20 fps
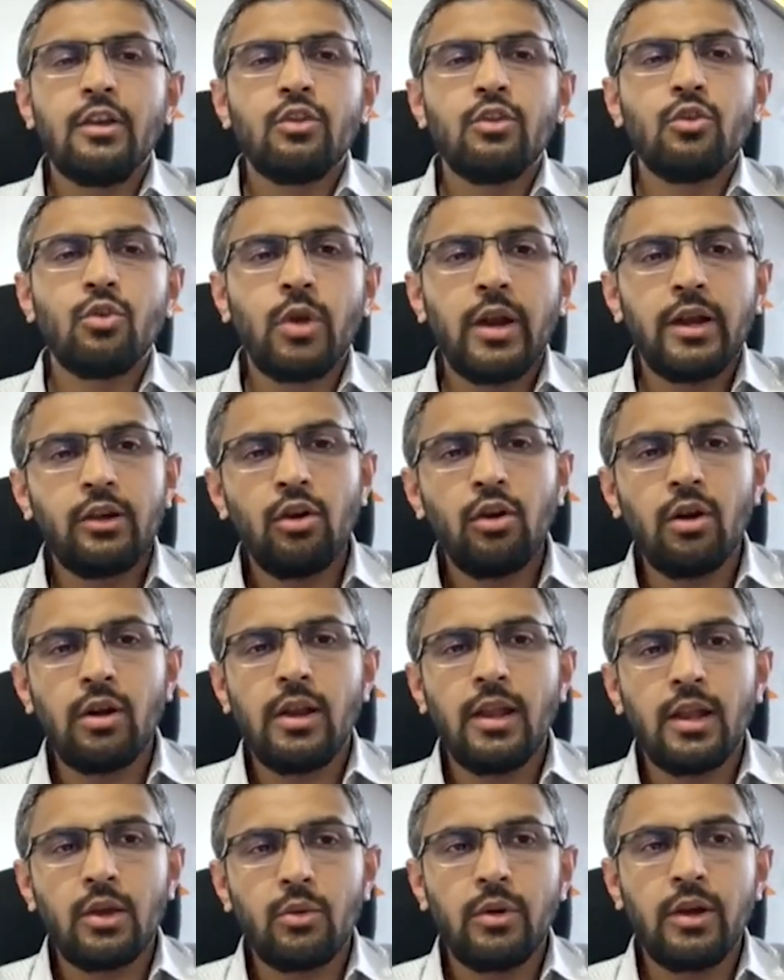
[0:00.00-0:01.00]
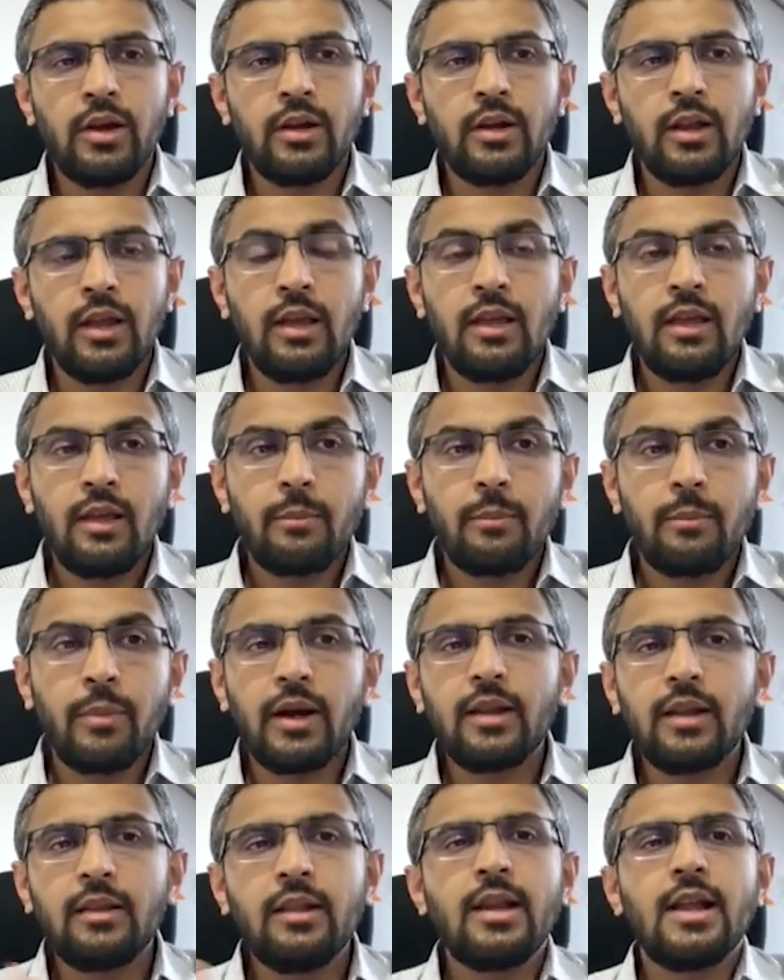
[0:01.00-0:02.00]
you get your liquidity,
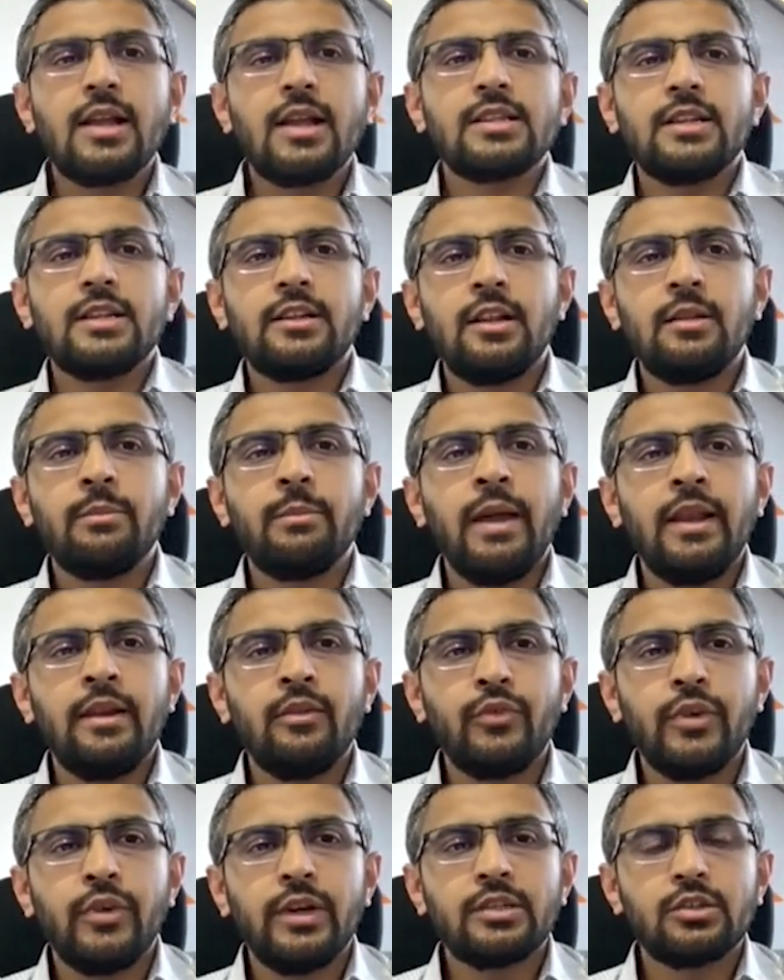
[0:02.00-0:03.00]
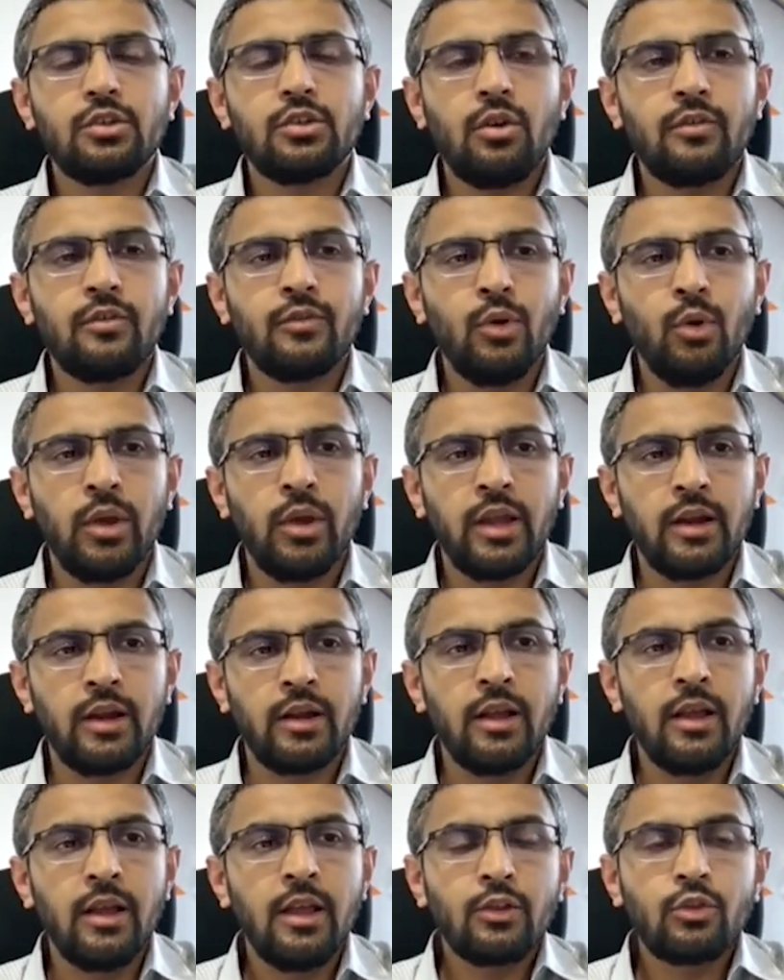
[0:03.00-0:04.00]
but there are certain benefits of doing it.